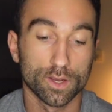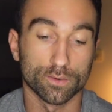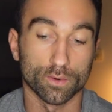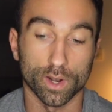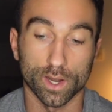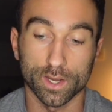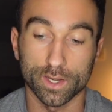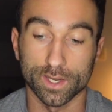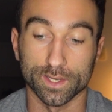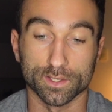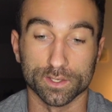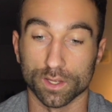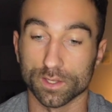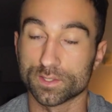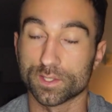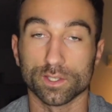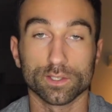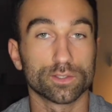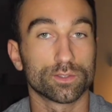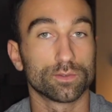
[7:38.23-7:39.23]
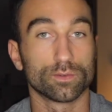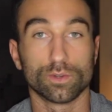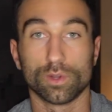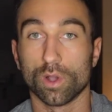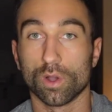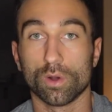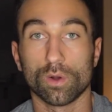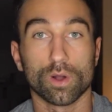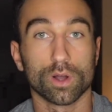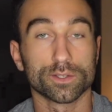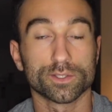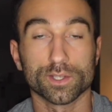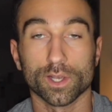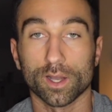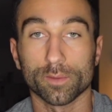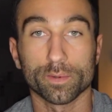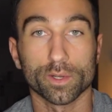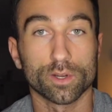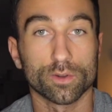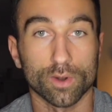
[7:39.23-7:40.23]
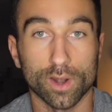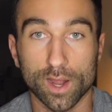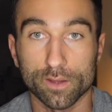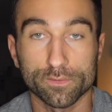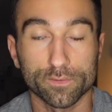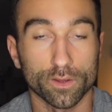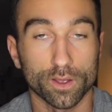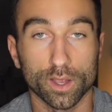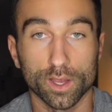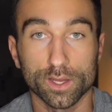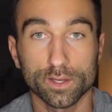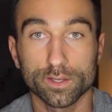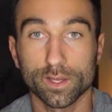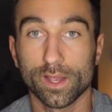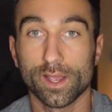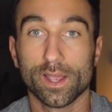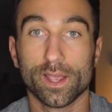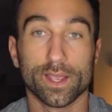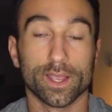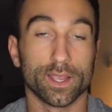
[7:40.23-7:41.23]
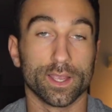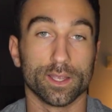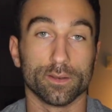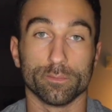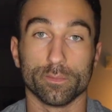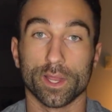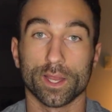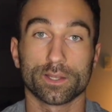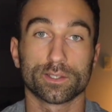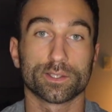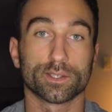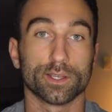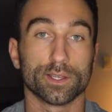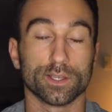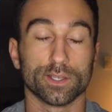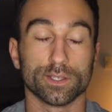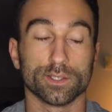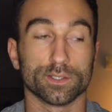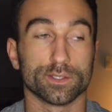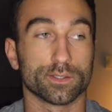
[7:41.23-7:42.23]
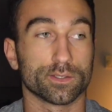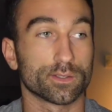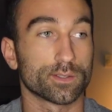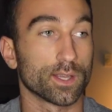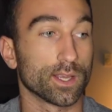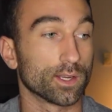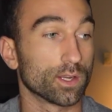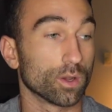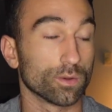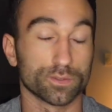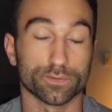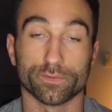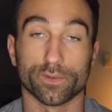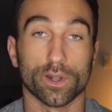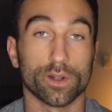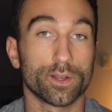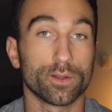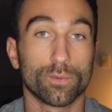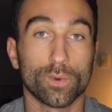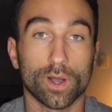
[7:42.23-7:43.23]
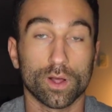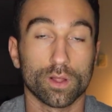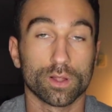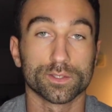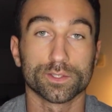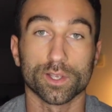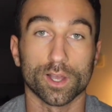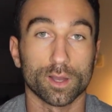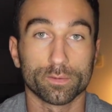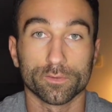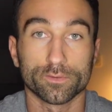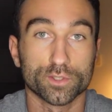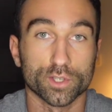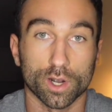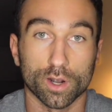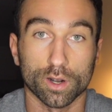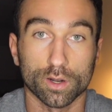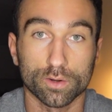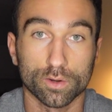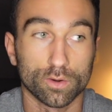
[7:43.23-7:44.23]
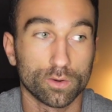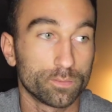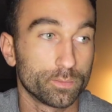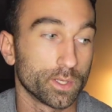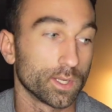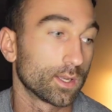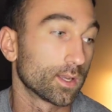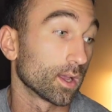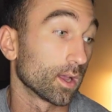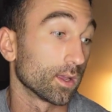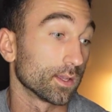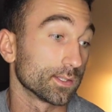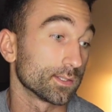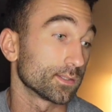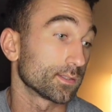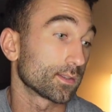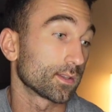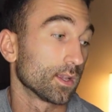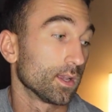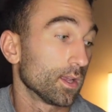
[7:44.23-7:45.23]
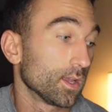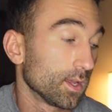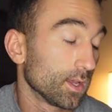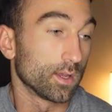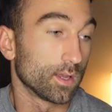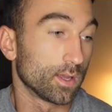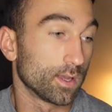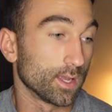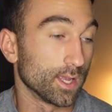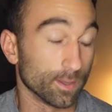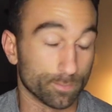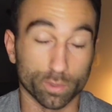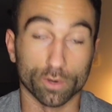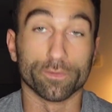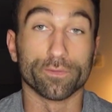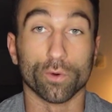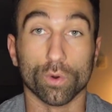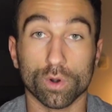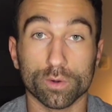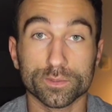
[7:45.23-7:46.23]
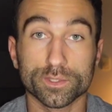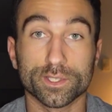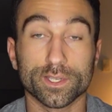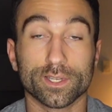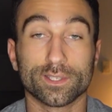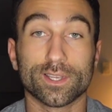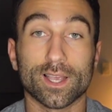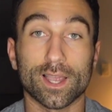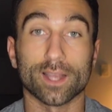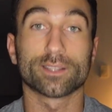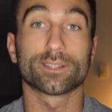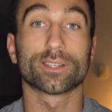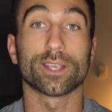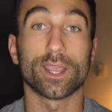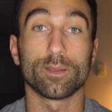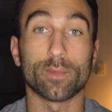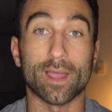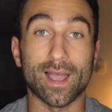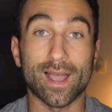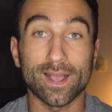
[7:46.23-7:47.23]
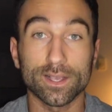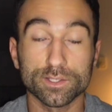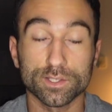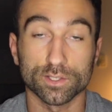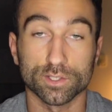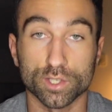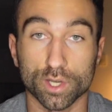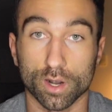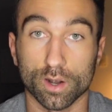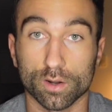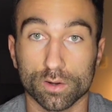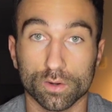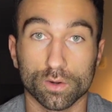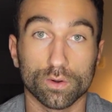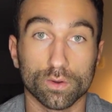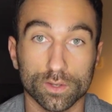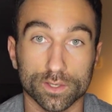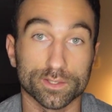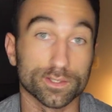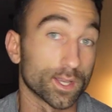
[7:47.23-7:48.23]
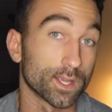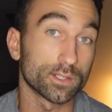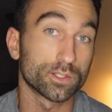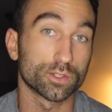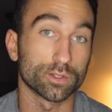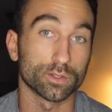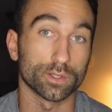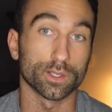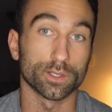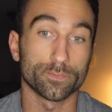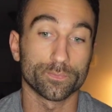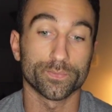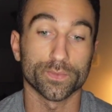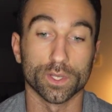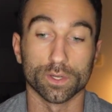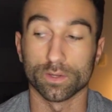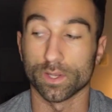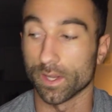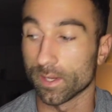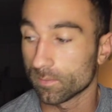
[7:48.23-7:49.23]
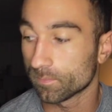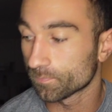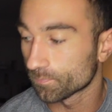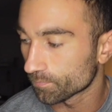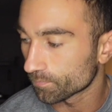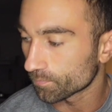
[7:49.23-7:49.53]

right? It doesn't go on top of graphite. It goes very well on top of charcoal because it performs the exact same as a charcoal, essentially, okay?